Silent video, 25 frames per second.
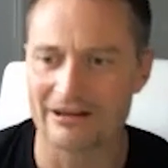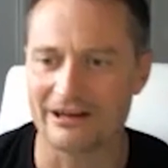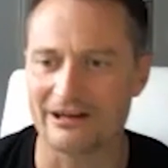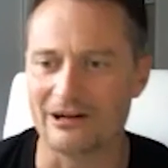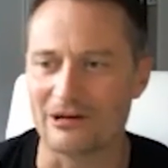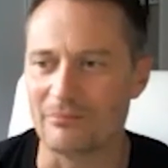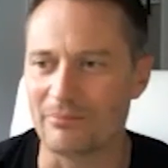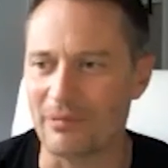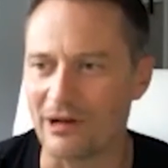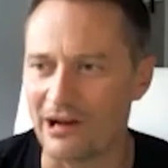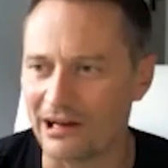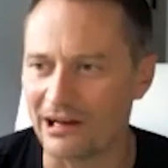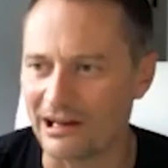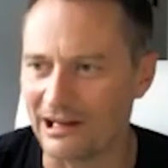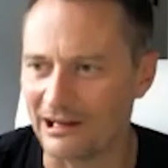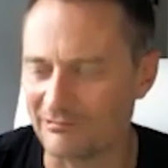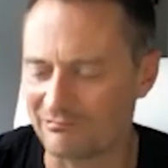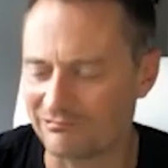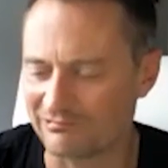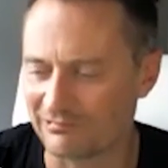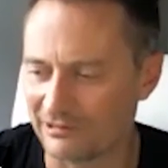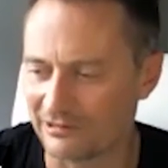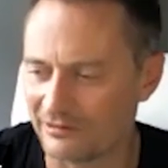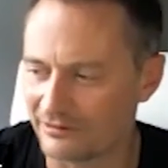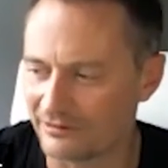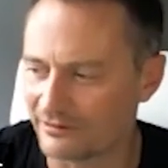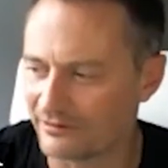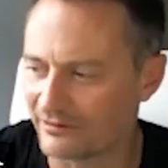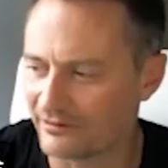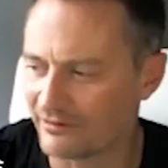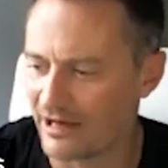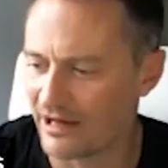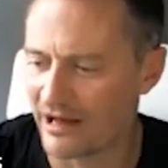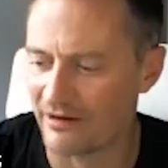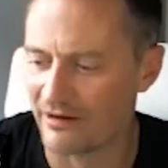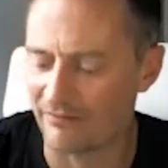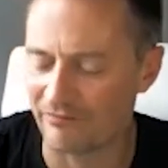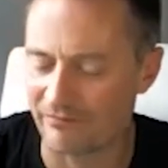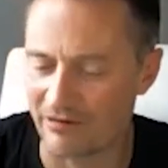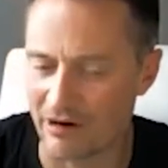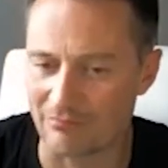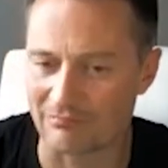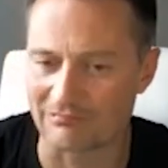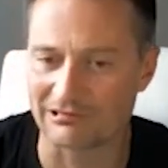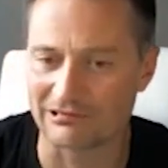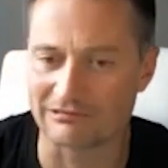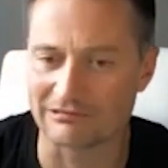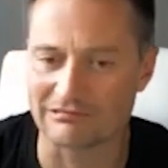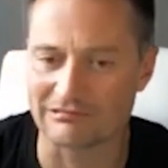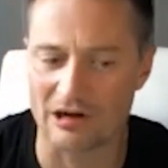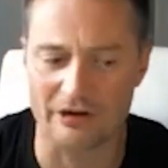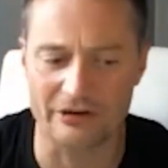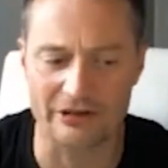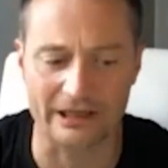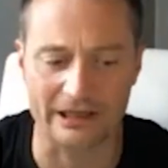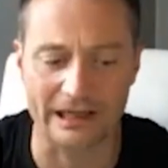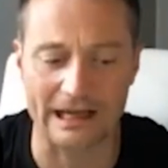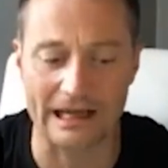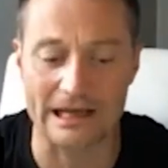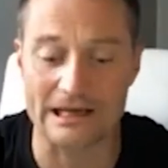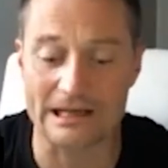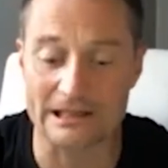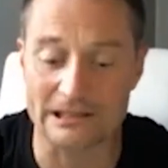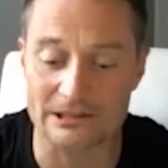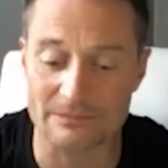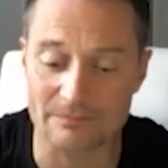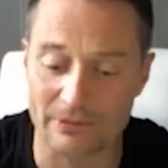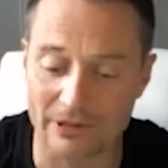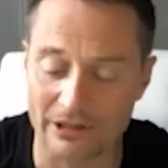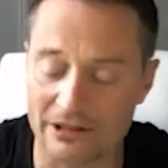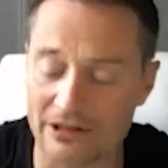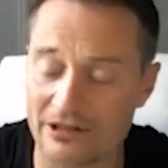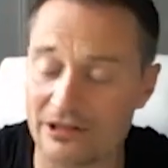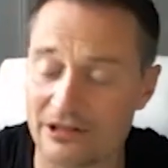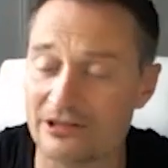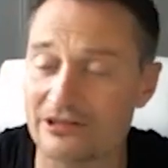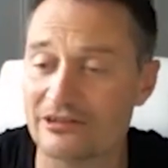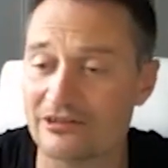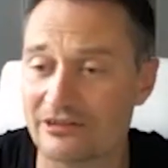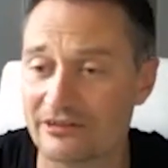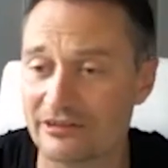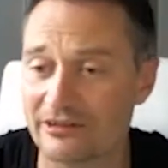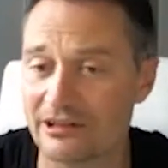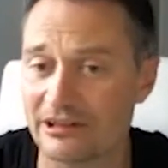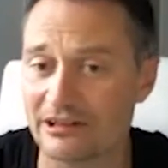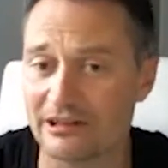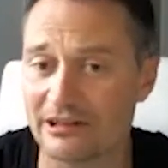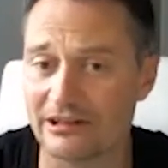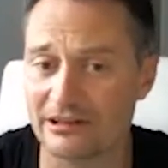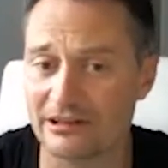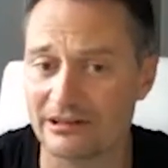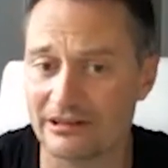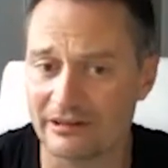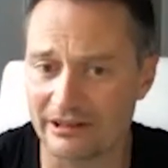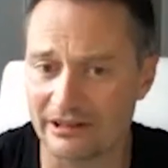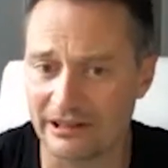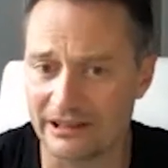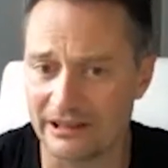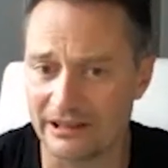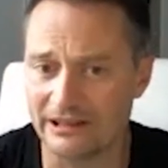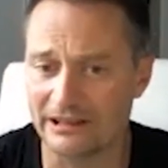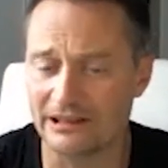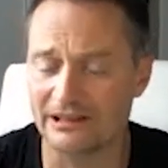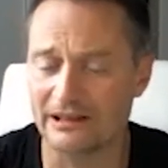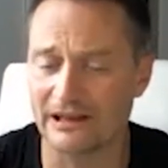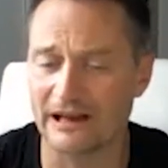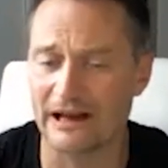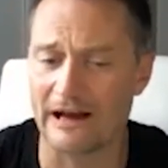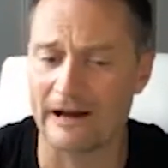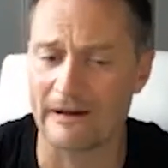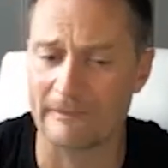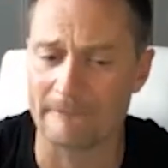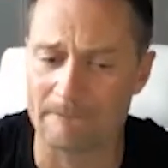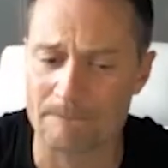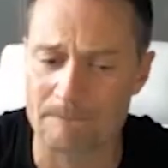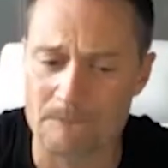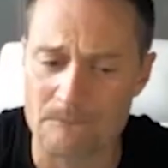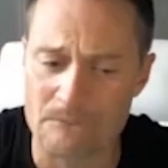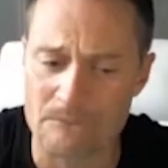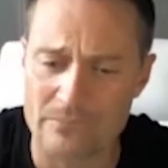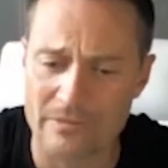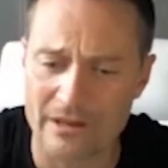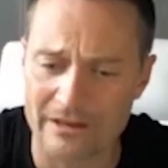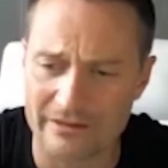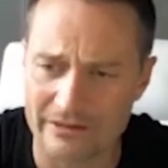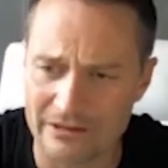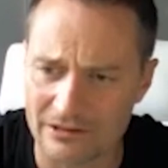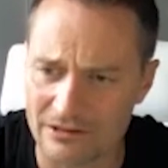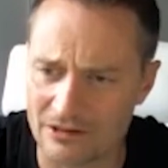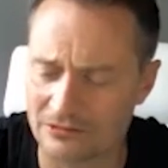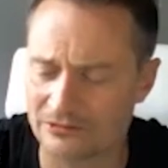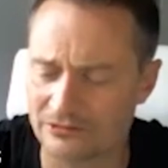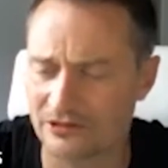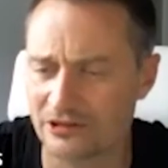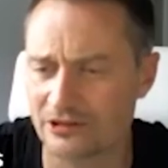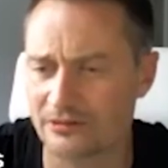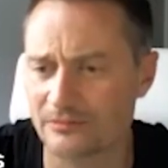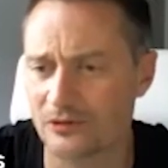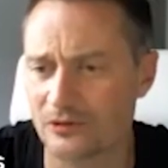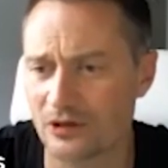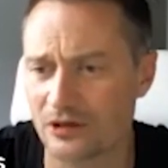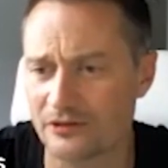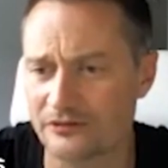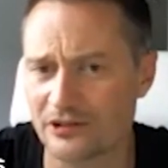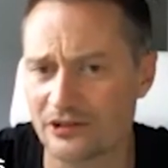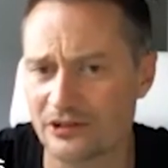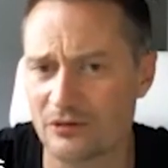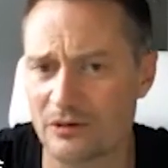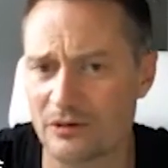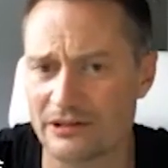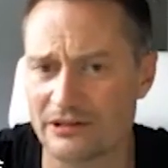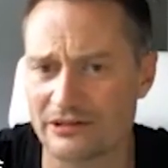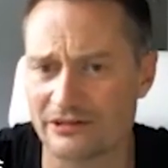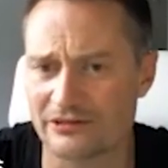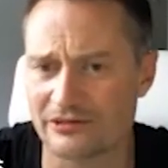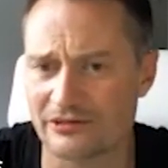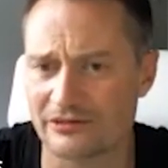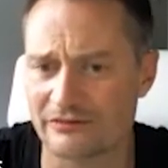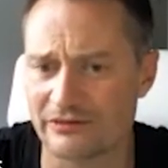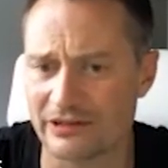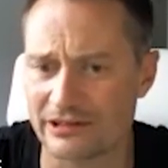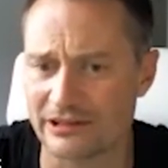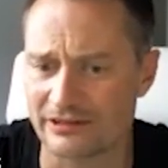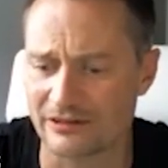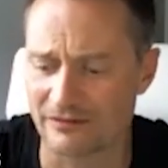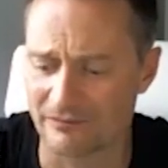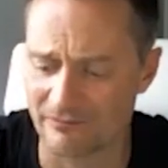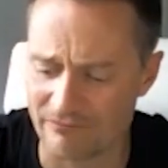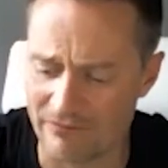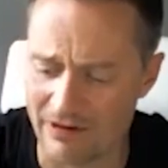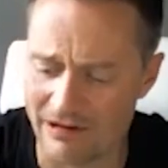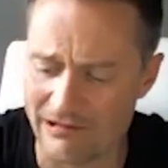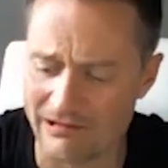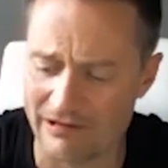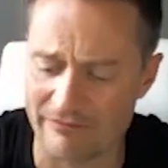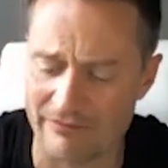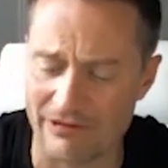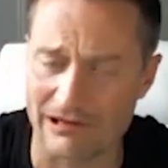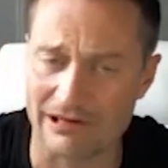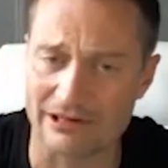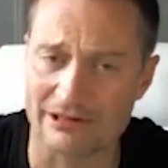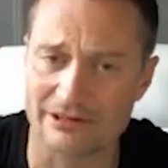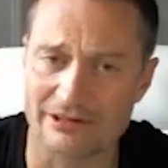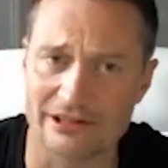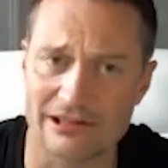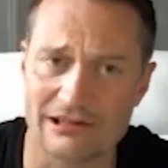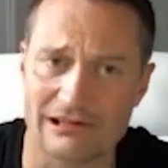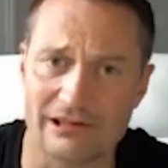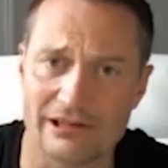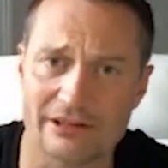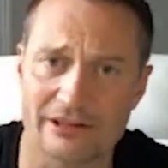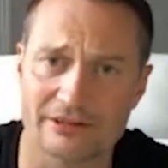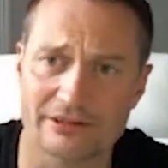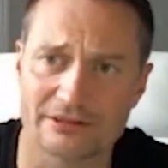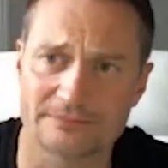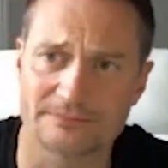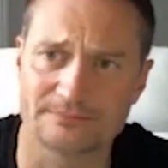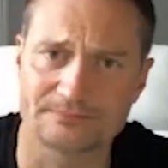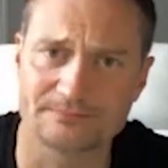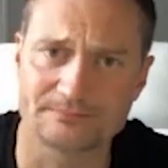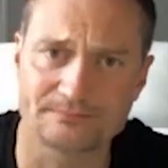You know, bilateral femoral rotting, and it's because the long-term consequences of this are very, very serious.